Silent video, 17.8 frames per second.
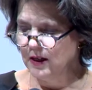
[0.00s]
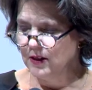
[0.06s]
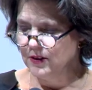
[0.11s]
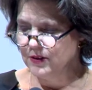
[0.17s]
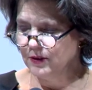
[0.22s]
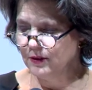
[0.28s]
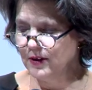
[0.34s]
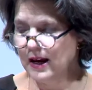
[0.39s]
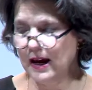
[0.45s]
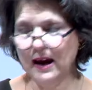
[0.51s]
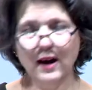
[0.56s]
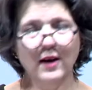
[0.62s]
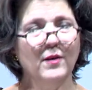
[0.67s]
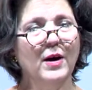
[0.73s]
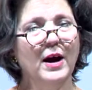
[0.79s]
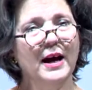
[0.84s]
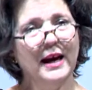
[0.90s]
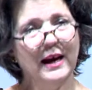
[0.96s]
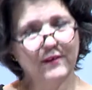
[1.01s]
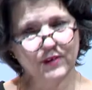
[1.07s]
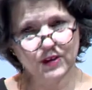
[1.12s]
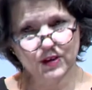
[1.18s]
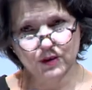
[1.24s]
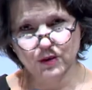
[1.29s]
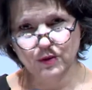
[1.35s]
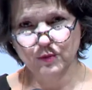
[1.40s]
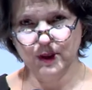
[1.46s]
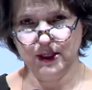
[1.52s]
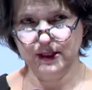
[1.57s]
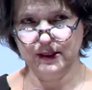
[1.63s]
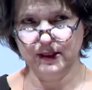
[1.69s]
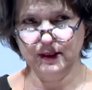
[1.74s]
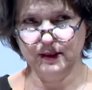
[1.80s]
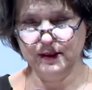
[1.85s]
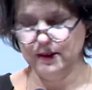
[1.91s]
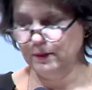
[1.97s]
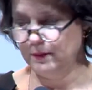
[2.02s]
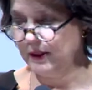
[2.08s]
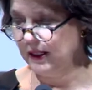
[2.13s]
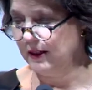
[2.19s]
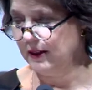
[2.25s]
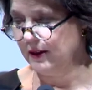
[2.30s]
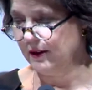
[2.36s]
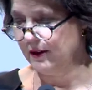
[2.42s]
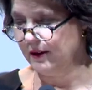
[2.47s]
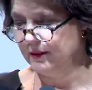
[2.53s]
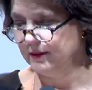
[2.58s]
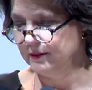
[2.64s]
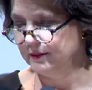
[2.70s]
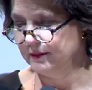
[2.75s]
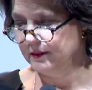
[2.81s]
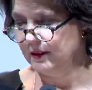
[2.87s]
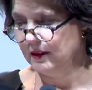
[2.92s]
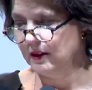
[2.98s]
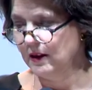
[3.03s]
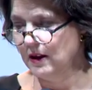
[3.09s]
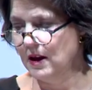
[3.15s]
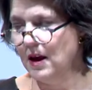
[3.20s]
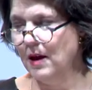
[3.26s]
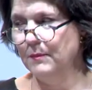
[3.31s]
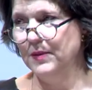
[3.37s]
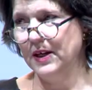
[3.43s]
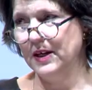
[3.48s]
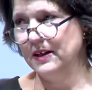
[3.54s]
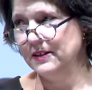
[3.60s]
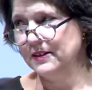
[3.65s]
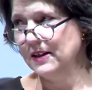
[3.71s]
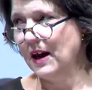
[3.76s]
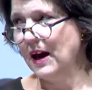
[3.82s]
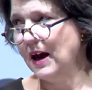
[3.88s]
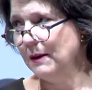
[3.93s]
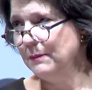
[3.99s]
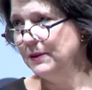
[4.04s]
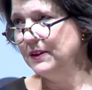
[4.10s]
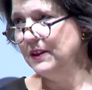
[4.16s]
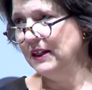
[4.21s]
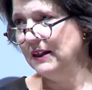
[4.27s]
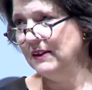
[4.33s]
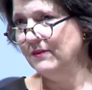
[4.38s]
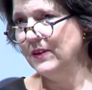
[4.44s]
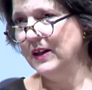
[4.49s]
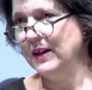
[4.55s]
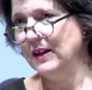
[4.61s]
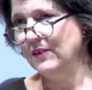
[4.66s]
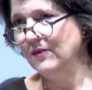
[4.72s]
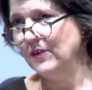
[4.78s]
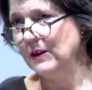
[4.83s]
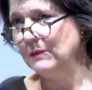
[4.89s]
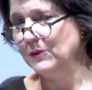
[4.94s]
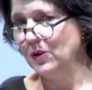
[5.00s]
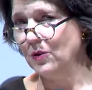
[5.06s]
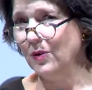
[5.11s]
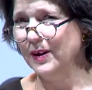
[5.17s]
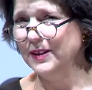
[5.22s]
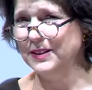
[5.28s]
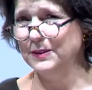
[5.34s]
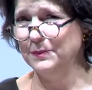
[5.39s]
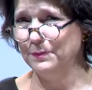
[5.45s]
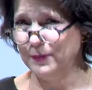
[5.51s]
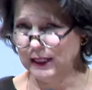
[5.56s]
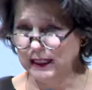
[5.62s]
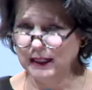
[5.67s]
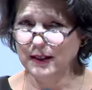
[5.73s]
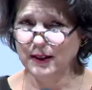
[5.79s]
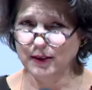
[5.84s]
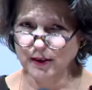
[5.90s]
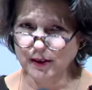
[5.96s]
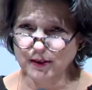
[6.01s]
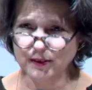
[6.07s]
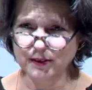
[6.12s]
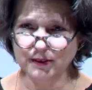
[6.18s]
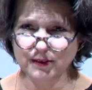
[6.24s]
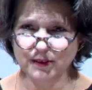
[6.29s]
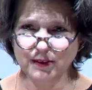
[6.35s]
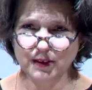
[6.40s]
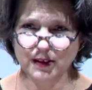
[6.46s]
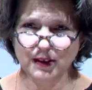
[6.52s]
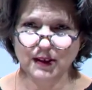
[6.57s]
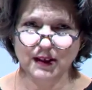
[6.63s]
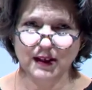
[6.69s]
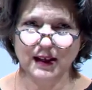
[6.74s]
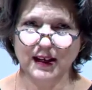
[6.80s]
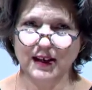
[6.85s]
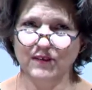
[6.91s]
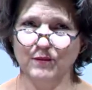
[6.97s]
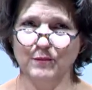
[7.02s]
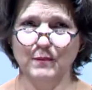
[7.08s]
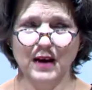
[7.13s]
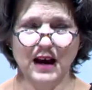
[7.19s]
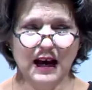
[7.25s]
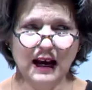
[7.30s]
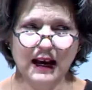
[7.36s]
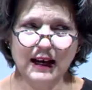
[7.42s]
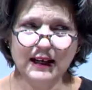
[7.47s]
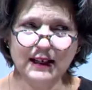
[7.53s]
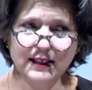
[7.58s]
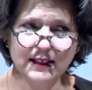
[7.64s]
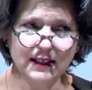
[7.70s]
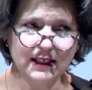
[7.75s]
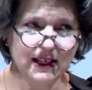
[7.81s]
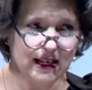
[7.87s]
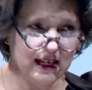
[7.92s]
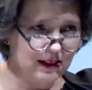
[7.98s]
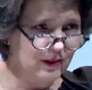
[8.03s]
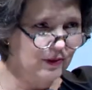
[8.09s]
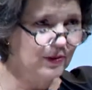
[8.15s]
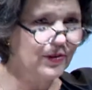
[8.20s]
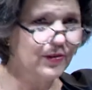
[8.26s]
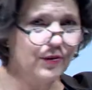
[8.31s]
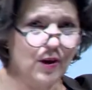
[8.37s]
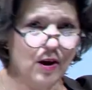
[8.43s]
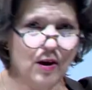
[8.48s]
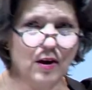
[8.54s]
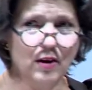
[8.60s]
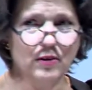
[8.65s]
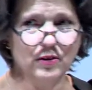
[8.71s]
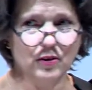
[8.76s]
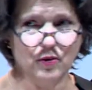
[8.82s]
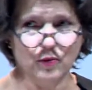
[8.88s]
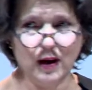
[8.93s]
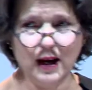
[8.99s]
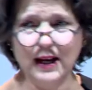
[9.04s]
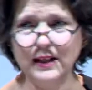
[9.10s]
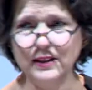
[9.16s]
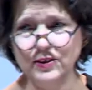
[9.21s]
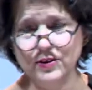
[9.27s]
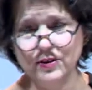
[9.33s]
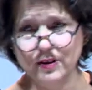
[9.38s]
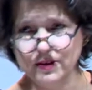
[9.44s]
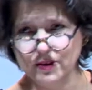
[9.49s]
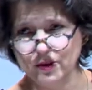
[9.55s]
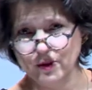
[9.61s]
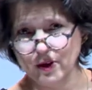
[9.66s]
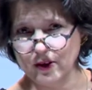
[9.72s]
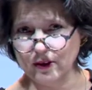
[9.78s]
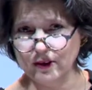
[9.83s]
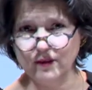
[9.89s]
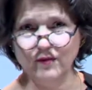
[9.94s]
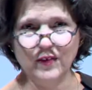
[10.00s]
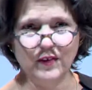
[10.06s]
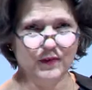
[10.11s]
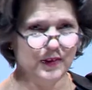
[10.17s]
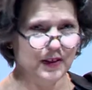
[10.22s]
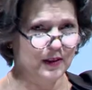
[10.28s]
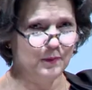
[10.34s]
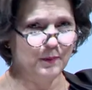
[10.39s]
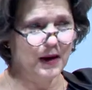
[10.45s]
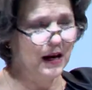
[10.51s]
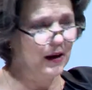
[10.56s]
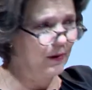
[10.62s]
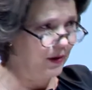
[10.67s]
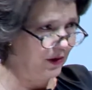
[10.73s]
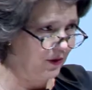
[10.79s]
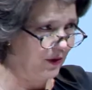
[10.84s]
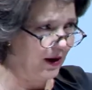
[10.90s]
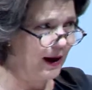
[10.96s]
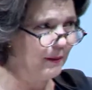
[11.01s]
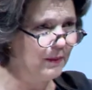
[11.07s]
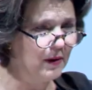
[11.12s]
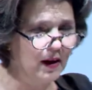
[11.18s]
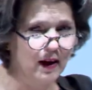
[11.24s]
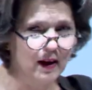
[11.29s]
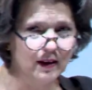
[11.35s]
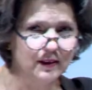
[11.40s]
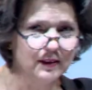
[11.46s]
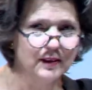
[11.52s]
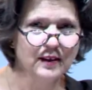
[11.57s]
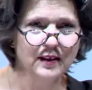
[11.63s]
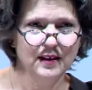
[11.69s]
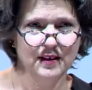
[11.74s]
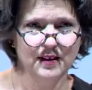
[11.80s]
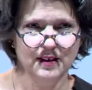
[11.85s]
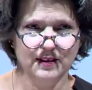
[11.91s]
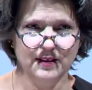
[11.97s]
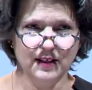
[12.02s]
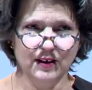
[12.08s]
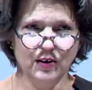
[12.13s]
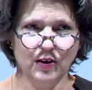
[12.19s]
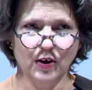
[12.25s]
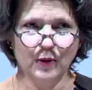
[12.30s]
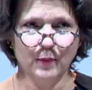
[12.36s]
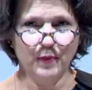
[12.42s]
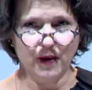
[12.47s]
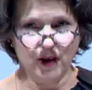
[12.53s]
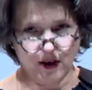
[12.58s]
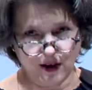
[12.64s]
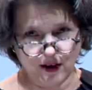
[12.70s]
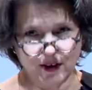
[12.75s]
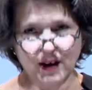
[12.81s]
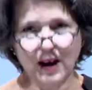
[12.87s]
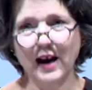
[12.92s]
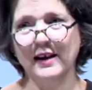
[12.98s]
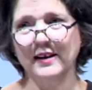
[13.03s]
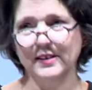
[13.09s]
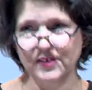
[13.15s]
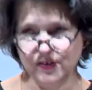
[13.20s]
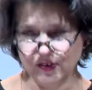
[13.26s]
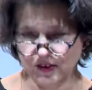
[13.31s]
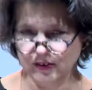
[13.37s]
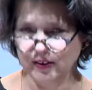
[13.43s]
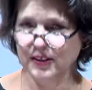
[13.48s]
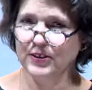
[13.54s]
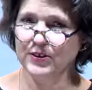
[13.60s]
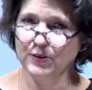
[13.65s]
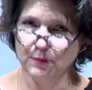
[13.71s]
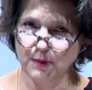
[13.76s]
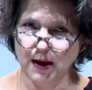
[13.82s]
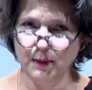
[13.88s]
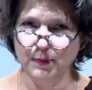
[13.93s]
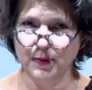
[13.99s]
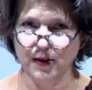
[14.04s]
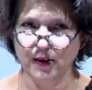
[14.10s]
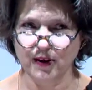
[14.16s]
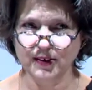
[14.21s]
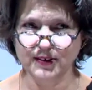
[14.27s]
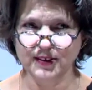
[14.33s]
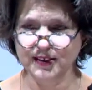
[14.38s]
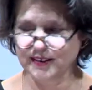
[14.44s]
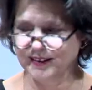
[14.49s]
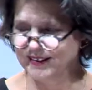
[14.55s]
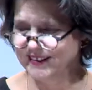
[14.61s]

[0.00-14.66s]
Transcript: So now I have a new reason to be here, because I believe that if I'm going to be here, if my Neanderthal great to the 250th power grandma did her part, I could certainly do my part.